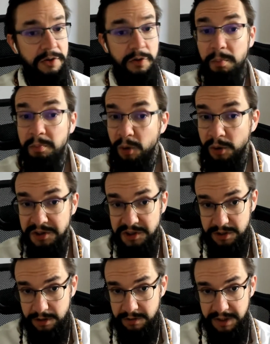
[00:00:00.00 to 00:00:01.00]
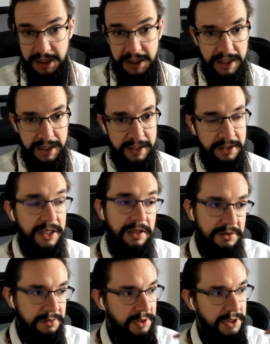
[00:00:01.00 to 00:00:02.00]
reports of any
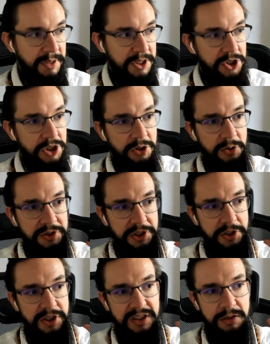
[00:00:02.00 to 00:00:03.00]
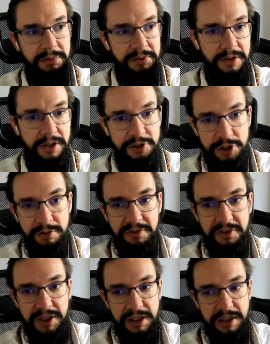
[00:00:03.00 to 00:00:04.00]
kind, especially those that you either put in a Jira
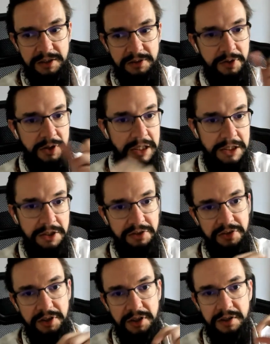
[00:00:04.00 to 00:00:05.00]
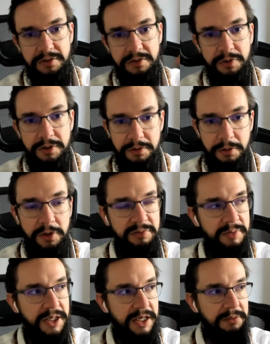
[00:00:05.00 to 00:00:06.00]
ticket or a linear ticket or the
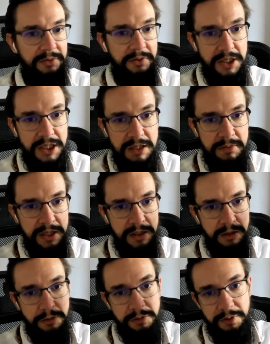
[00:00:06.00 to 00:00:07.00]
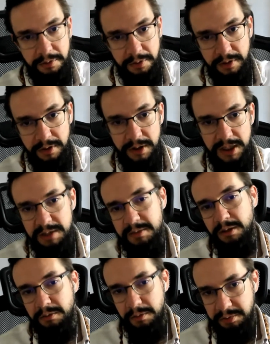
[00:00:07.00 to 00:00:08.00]
roadmap or an email or an
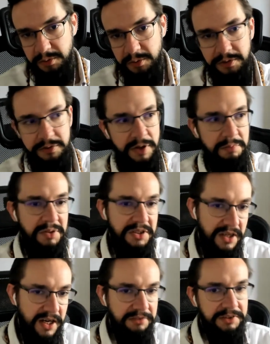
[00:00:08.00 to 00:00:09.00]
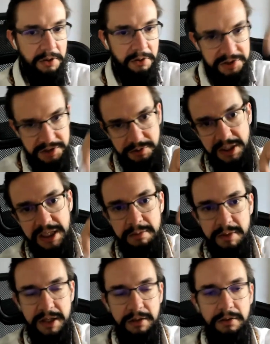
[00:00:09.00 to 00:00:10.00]
email report or a PDF that goes into an
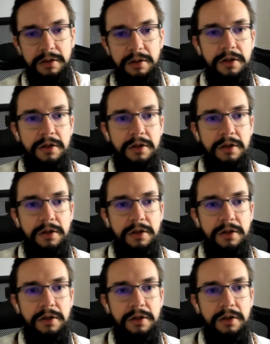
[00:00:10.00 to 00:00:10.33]
email.